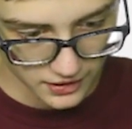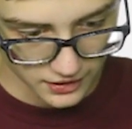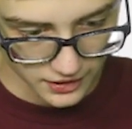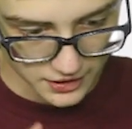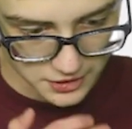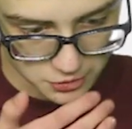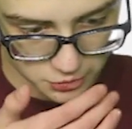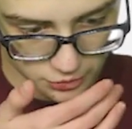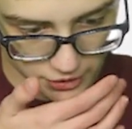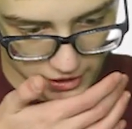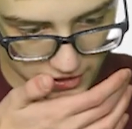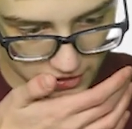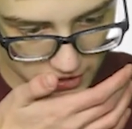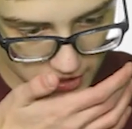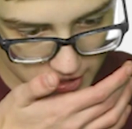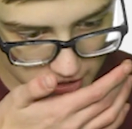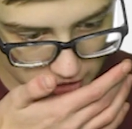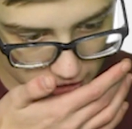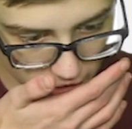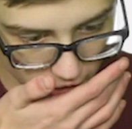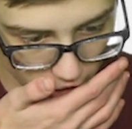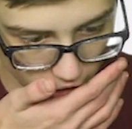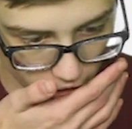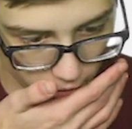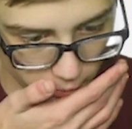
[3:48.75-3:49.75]
Let's read
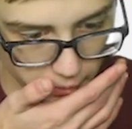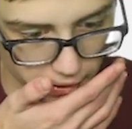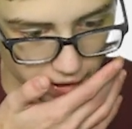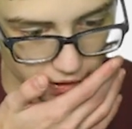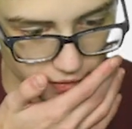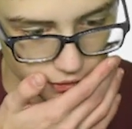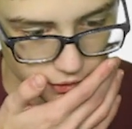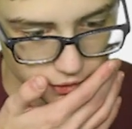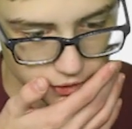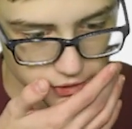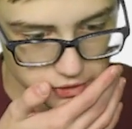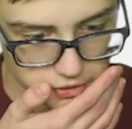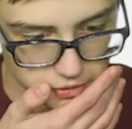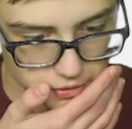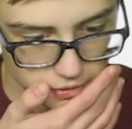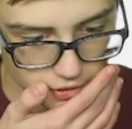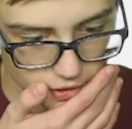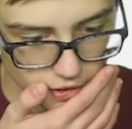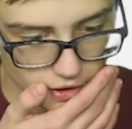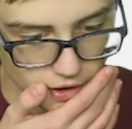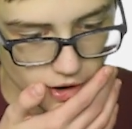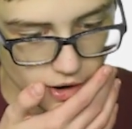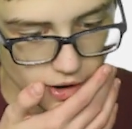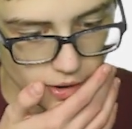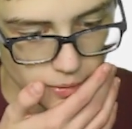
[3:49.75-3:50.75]
these comments.
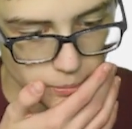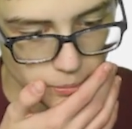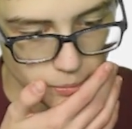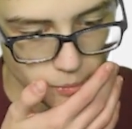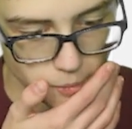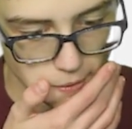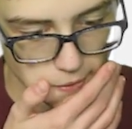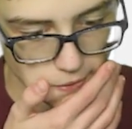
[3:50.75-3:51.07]
Um,